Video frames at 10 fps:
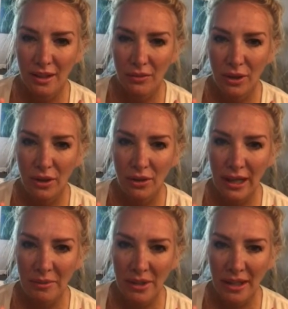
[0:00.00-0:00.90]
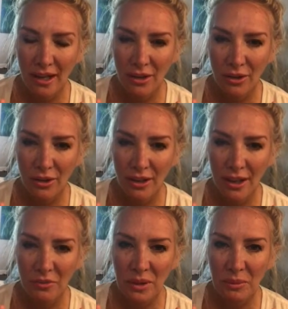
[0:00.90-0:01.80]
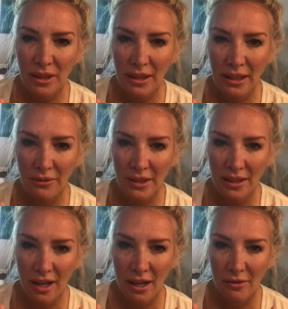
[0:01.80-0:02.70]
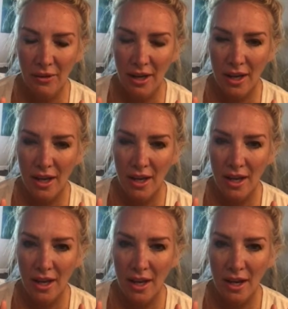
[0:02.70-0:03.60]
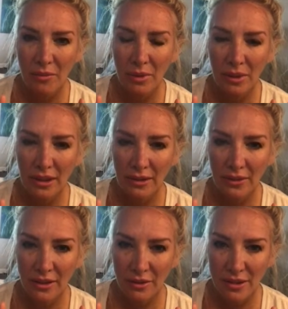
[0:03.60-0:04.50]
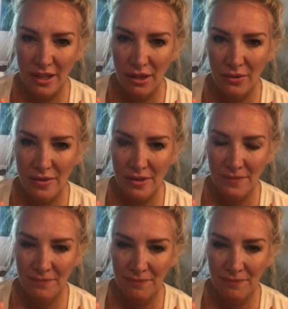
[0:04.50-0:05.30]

If we all came together and we believed in love and we believed in ourselves.